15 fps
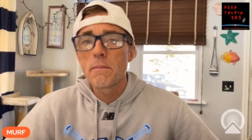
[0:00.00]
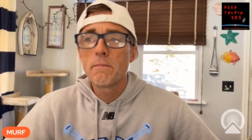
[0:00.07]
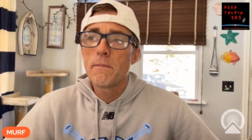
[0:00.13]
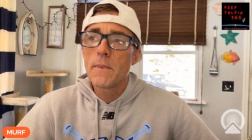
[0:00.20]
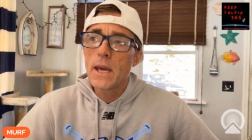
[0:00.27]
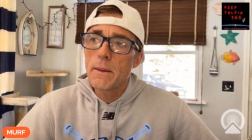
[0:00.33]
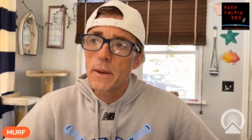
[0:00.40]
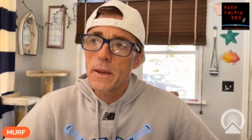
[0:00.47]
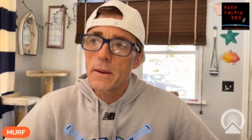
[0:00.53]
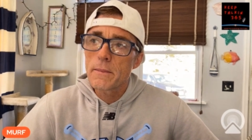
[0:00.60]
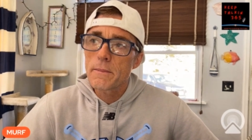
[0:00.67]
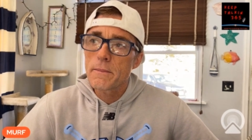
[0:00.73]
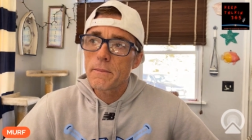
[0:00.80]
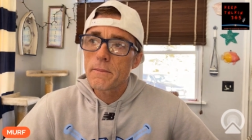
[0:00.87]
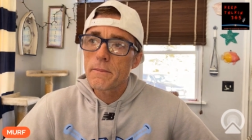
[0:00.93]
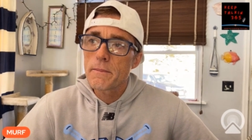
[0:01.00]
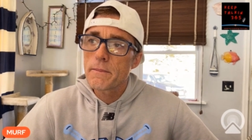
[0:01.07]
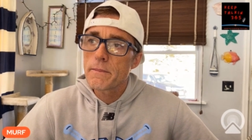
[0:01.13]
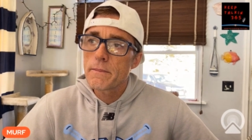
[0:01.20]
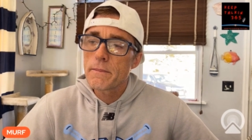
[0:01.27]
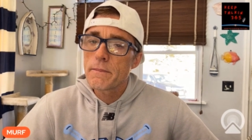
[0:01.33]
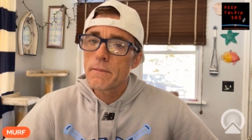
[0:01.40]
Maybe.
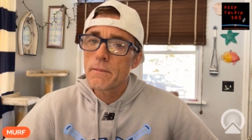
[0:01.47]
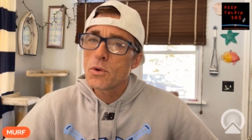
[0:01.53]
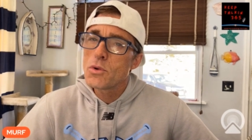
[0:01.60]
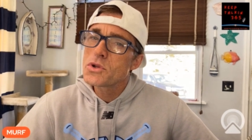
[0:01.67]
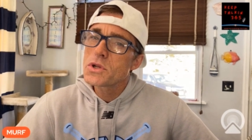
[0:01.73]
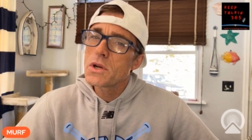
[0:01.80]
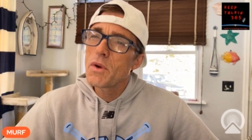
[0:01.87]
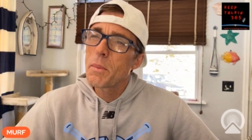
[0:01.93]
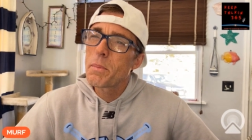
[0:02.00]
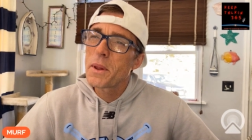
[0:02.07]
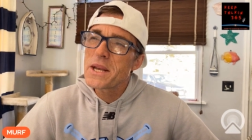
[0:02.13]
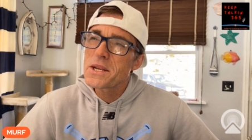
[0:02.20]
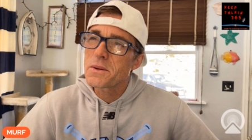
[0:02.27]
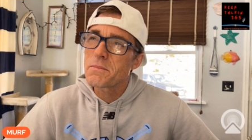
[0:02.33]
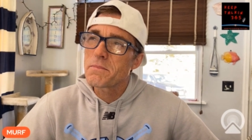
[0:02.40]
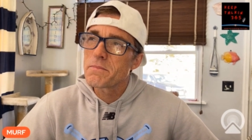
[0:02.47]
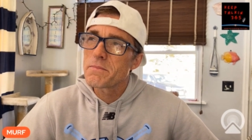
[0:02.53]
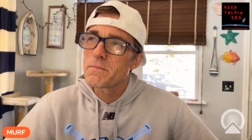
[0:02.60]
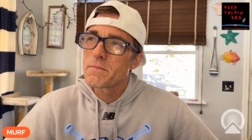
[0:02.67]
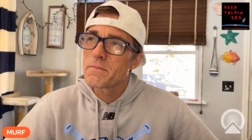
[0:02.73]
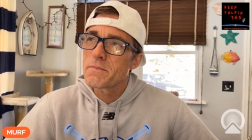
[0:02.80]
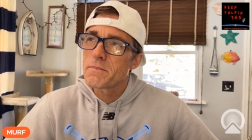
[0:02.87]
Who's going to replace him?
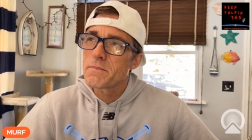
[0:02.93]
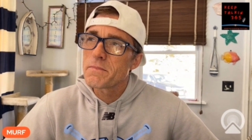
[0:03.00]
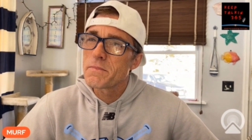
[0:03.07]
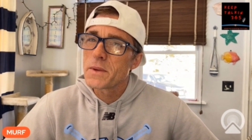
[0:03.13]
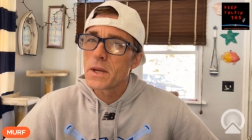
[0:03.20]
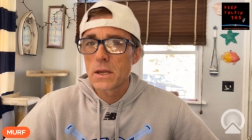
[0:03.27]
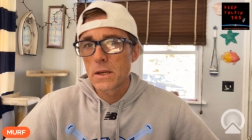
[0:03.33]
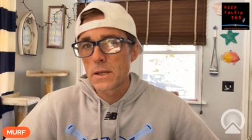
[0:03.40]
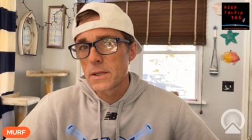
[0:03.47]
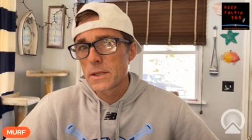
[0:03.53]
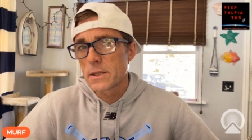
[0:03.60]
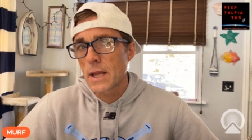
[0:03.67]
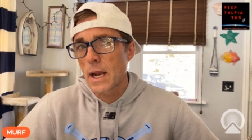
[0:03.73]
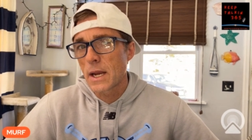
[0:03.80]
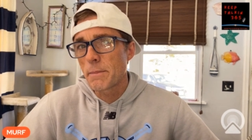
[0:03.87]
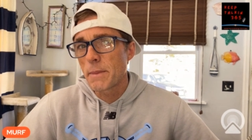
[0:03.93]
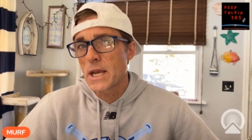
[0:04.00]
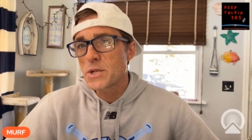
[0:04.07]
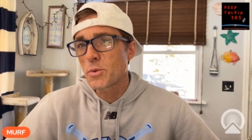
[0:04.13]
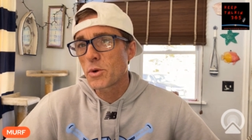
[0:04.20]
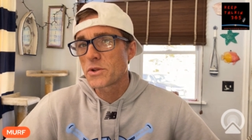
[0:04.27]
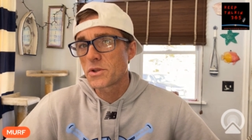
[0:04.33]
Donnie
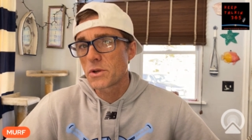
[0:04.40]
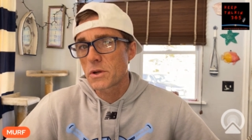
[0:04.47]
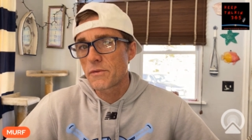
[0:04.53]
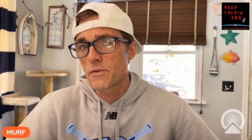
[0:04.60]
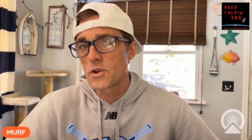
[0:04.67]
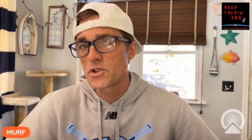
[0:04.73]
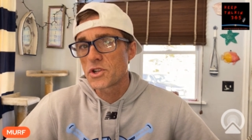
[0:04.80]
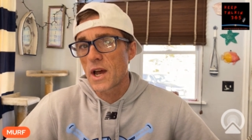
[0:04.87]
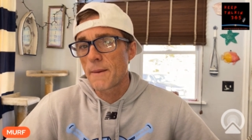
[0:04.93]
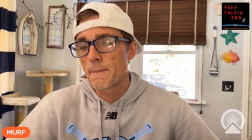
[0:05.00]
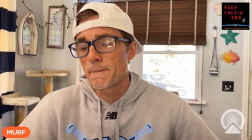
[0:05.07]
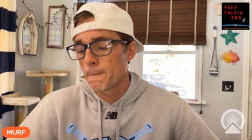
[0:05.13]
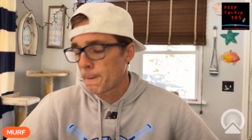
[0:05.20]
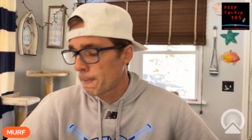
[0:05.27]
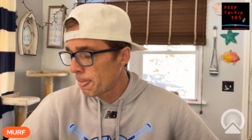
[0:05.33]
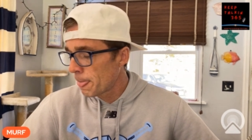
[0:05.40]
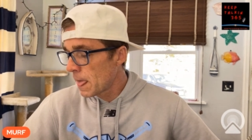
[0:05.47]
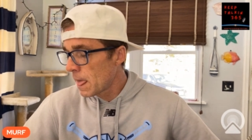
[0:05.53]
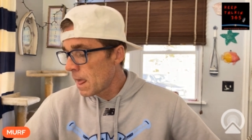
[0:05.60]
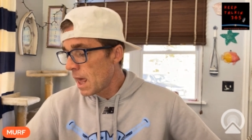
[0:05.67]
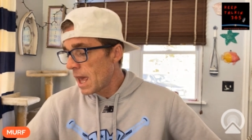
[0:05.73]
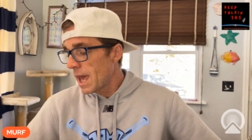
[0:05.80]
Baseball's looking for a job.
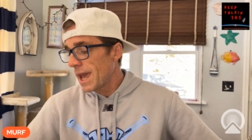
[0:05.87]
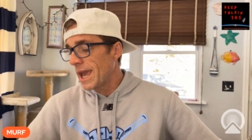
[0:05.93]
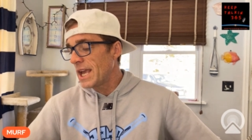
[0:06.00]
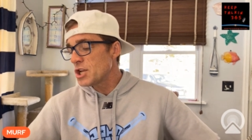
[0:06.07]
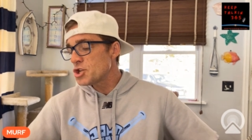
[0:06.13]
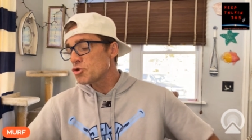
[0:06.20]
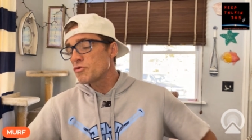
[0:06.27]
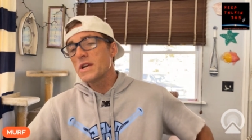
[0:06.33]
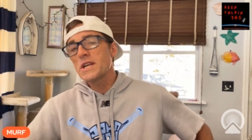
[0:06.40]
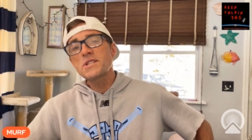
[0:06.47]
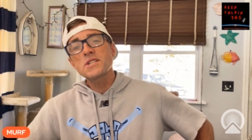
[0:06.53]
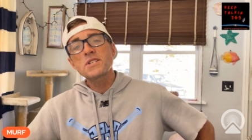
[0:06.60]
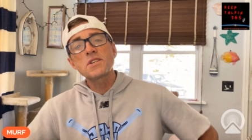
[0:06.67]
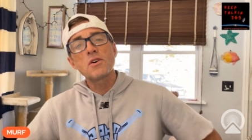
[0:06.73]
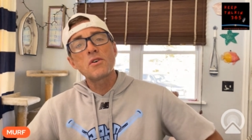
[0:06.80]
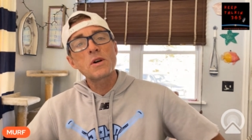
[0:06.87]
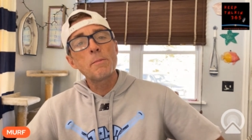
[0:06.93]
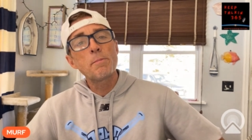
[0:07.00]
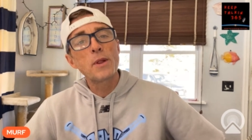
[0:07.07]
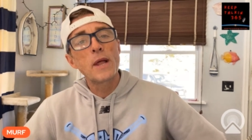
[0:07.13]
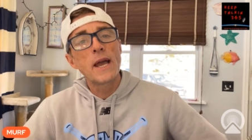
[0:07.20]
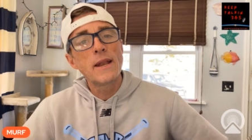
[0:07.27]
Angel Reese is still
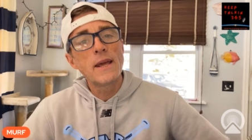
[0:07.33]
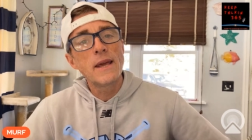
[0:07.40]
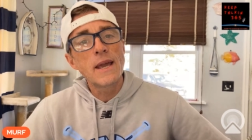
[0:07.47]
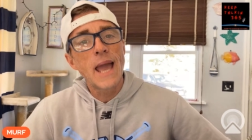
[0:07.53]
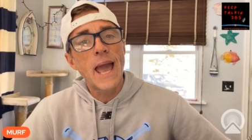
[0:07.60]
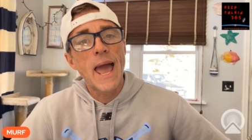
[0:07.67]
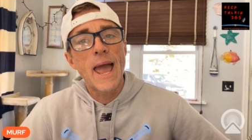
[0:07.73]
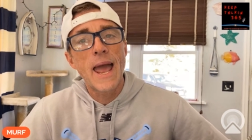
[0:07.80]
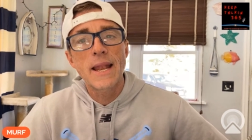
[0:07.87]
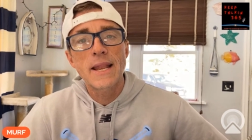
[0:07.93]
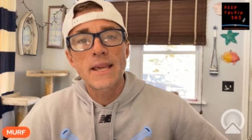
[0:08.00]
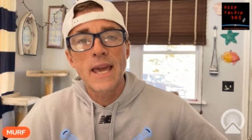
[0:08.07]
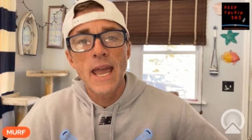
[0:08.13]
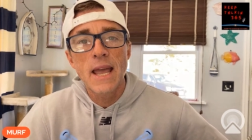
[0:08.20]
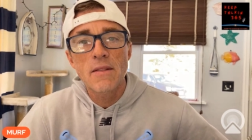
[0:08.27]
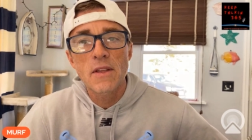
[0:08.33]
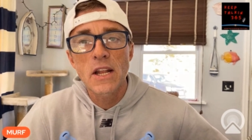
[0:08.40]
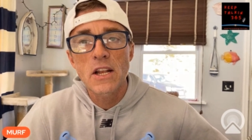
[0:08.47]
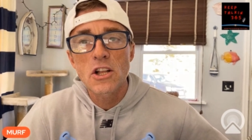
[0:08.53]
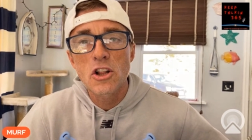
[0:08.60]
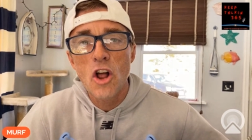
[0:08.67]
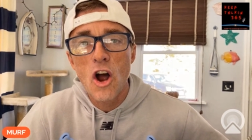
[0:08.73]
complaining, and
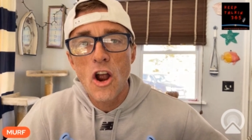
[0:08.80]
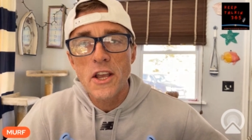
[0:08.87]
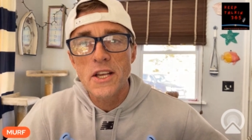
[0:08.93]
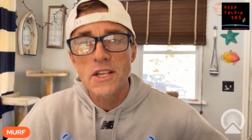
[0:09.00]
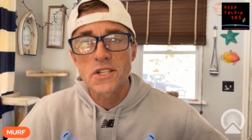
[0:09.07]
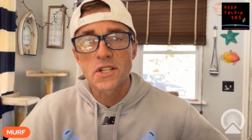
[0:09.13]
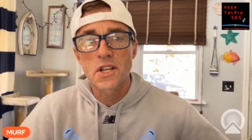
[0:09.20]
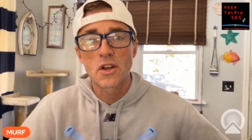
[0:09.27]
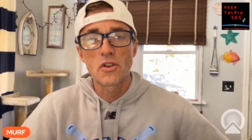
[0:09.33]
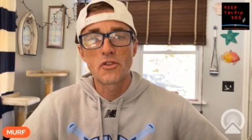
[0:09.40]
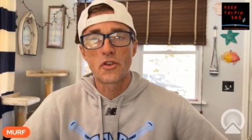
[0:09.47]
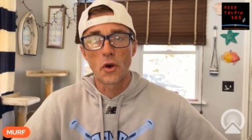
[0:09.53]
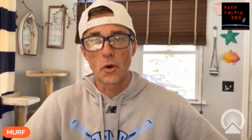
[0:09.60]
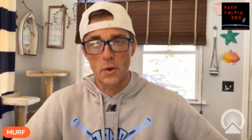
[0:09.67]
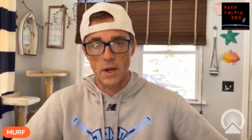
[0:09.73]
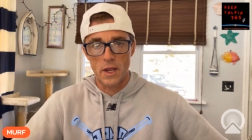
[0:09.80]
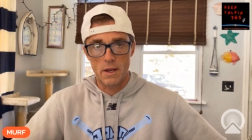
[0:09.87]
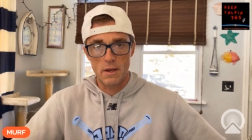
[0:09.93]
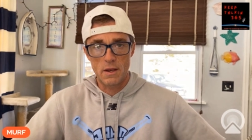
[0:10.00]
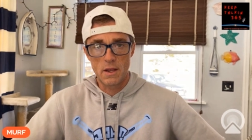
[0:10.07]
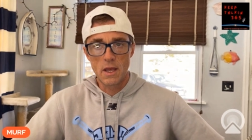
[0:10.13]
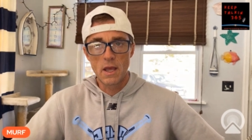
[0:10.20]
Caitlin Clark is still doing it.
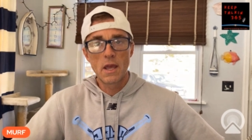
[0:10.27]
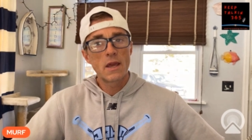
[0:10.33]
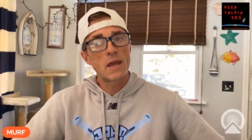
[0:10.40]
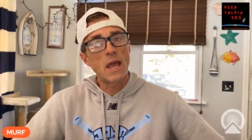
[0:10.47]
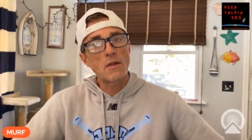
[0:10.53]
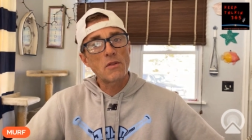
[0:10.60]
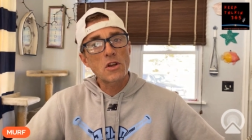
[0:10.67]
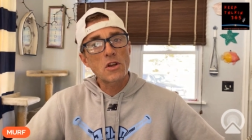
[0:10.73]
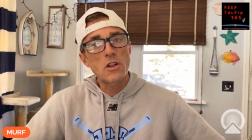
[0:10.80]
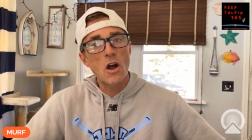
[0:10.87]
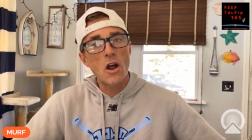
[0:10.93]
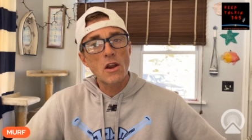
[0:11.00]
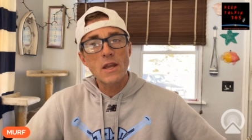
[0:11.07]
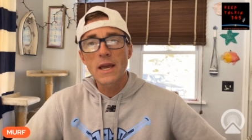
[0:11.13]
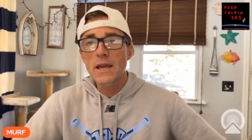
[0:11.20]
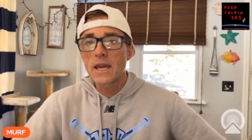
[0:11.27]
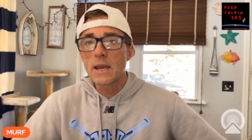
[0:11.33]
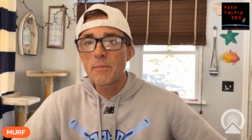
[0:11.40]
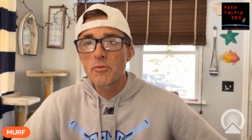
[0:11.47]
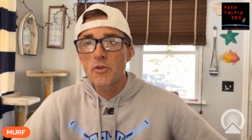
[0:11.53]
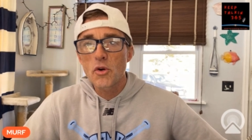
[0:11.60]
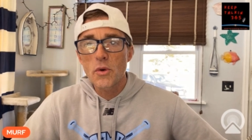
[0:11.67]
Caitlin Clark,
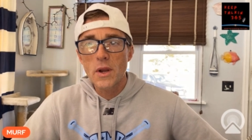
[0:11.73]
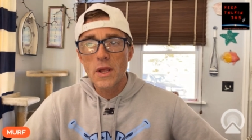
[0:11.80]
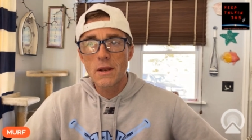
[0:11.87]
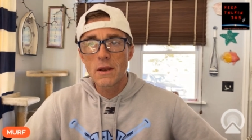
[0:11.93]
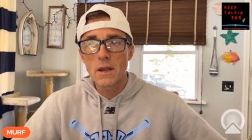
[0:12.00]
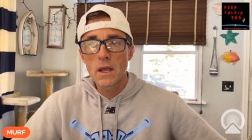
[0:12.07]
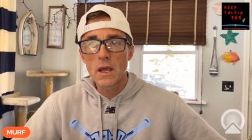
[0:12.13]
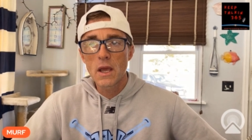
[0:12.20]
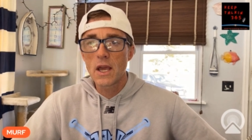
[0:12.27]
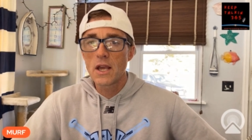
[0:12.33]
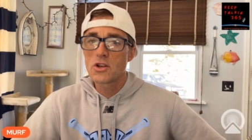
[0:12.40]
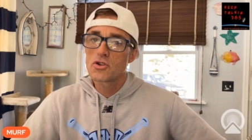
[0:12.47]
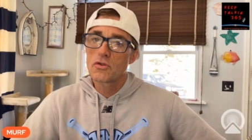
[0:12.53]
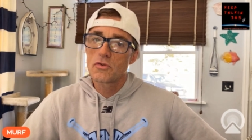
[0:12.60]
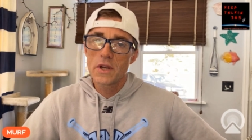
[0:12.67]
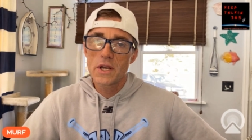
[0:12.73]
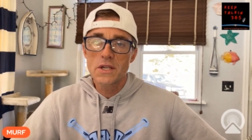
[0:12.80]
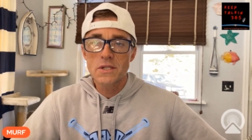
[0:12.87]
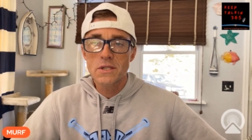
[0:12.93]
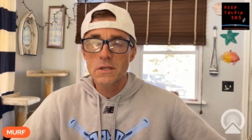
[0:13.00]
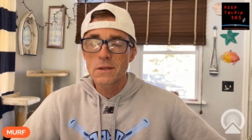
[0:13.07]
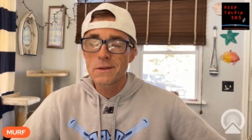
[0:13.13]
keep doing it. Angel
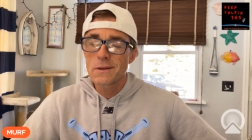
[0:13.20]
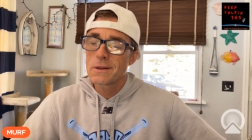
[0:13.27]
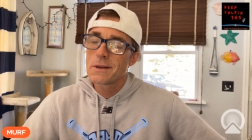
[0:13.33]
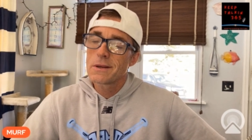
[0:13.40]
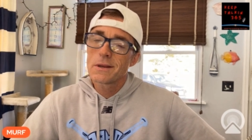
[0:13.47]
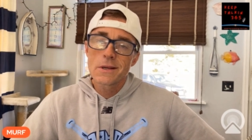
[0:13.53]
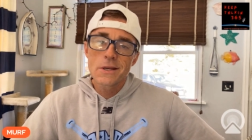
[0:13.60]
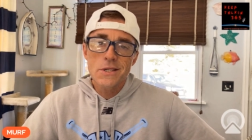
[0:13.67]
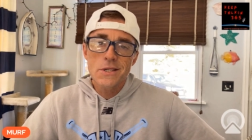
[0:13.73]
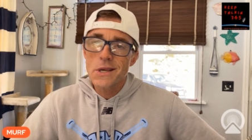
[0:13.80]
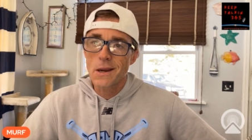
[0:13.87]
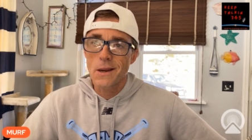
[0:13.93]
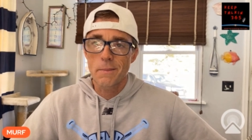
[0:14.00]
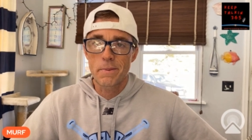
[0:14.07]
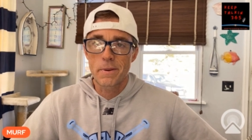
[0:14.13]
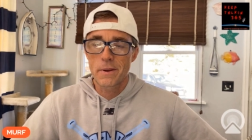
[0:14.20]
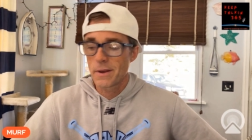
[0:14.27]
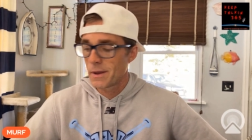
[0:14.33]
Reese, shut up.